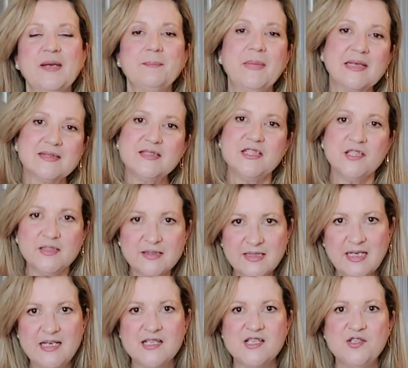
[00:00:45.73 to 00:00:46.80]
But
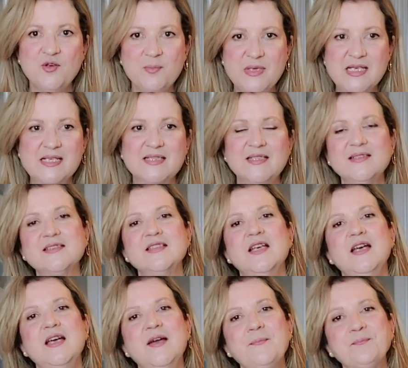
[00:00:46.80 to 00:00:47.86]
in case you missed it,
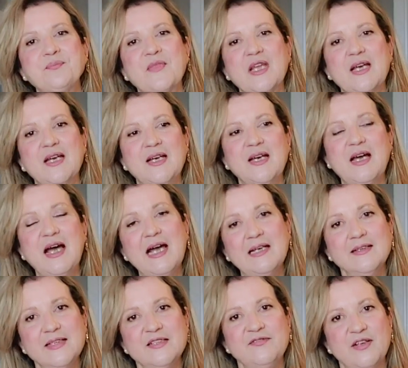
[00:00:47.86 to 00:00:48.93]

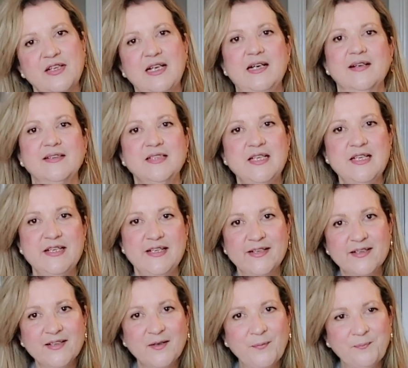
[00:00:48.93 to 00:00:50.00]
I'll leave a card
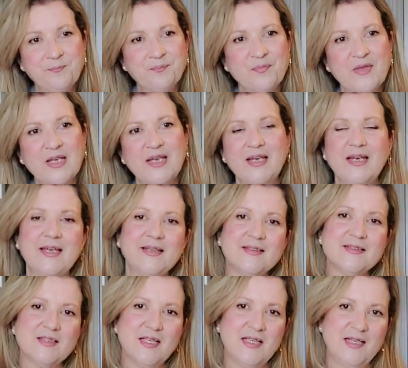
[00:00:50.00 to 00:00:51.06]
here
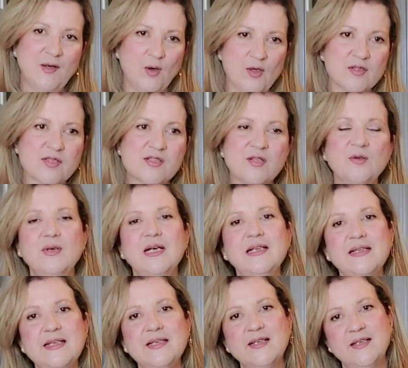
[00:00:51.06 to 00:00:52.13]
and also a
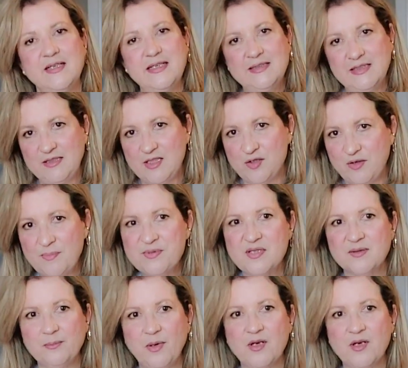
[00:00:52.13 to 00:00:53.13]
link in the description